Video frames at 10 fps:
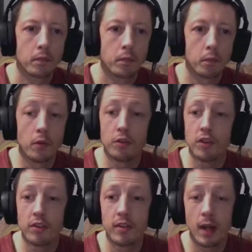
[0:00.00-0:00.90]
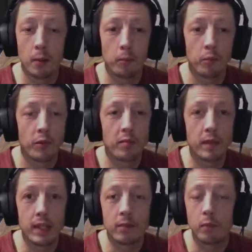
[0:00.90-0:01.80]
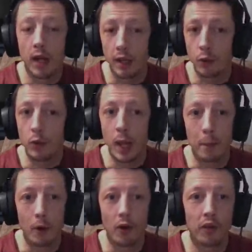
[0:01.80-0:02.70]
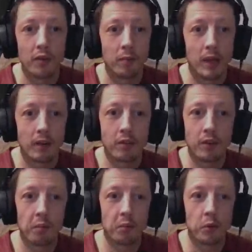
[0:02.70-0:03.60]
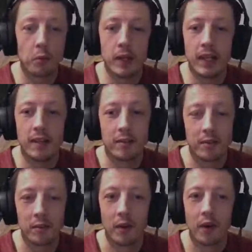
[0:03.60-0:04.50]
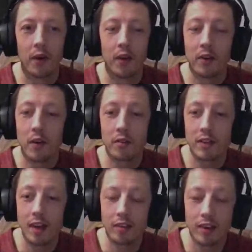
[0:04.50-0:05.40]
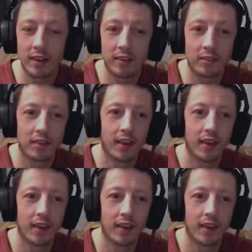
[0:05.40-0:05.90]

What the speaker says: As you can tell with me, I do get bored after 2 minutes or not even 10 seconds.